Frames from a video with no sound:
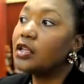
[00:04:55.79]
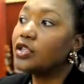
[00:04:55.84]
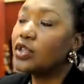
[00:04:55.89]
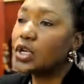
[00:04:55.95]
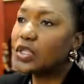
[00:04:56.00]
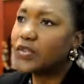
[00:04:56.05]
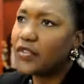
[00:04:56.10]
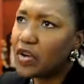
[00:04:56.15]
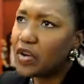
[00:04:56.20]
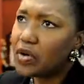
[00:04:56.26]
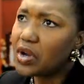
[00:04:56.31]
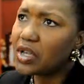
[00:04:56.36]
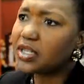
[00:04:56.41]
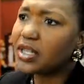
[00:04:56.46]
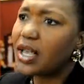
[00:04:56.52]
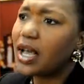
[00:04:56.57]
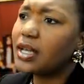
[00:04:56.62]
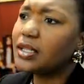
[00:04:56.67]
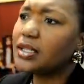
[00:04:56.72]
So it's very
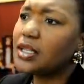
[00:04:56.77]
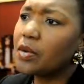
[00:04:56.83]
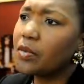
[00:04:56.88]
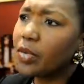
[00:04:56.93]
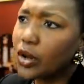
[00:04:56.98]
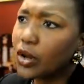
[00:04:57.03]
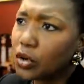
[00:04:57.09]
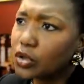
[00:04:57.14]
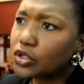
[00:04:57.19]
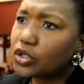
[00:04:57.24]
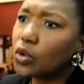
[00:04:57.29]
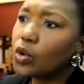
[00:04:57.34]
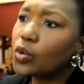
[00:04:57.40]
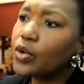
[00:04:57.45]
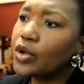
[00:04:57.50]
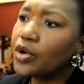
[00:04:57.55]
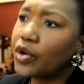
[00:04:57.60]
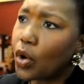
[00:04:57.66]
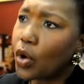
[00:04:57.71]
exciting, but also
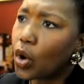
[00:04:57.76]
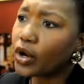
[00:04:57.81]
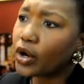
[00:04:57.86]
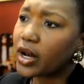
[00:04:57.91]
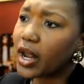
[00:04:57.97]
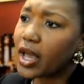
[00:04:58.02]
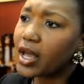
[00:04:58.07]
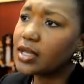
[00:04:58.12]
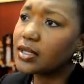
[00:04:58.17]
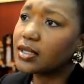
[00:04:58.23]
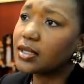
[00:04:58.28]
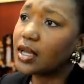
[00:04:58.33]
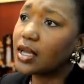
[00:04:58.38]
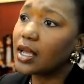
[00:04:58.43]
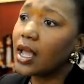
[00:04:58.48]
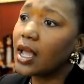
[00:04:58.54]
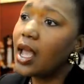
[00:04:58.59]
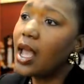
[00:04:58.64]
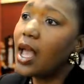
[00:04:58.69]
we'll be
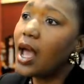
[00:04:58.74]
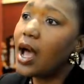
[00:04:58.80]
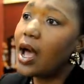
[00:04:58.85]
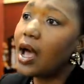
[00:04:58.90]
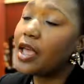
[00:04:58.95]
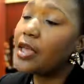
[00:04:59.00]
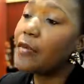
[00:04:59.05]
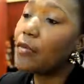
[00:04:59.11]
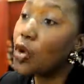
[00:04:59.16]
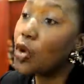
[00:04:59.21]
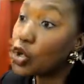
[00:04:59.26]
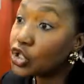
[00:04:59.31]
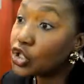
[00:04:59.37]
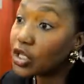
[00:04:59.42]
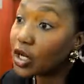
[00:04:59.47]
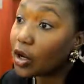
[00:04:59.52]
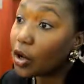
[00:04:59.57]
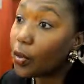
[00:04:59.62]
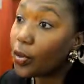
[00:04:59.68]
recognizing
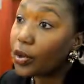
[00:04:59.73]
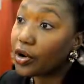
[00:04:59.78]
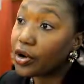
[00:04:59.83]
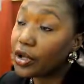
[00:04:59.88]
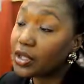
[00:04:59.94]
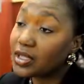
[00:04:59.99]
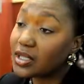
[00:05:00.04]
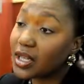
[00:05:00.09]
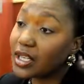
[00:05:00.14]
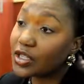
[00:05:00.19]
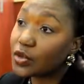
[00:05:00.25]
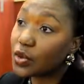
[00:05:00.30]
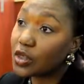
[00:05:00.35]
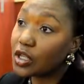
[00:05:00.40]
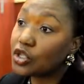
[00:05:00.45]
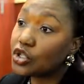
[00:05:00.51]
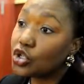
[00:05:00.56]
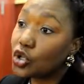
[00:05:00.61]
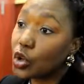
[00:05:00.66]
emerging operators
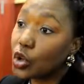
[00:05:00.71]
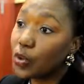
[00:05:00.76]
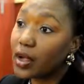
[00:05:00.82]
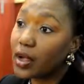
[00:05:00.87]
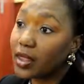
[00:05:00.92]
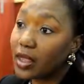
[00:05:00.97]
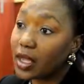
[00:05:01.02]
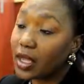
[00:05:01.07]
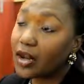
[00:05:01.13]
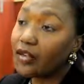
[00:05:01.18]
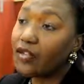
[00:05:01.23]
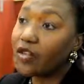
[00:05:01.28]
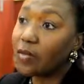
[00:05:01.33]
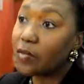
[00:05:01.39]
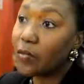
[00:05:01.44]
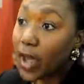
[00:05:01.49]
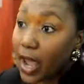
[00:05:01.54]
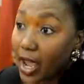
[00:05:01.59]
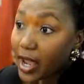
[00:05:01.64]
within Joburg that
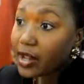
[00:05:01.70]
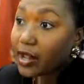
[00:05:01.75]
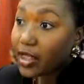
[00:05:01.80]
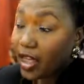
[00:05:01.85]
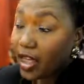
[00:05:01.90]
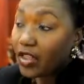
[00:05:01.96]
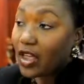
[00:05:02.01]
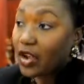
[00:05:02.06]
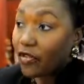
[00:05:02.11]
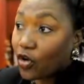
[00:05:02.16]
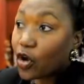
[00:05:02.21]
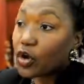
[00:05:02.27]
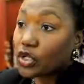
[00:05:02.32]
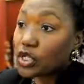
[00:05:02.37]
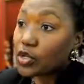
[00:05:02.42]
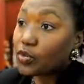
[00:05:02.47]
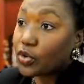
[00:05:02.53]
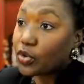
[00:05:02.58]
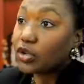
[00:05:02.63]
have made, that have
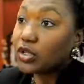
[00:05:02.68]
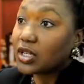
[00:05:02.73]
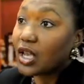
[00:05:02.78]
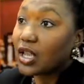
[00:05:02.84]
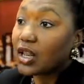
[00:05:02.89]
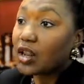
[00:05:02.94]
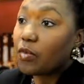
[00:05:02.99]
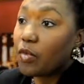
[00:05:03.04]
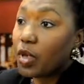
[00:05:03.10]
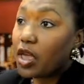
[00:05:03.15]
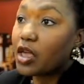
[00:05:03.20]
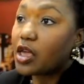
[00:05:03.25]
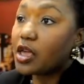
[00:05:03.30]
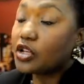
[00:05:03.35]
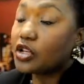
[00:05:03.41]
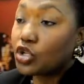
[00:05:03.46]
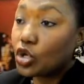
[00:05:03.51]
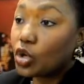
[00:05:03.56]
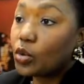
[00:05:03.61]
contributed in
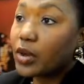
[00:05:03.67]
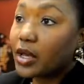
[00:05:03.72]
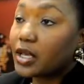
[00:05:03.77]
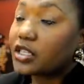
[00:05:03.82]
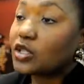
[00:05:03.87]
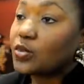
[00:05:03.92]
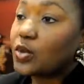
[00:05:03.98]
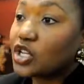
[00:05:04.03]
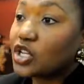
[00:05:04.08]
making Joburg a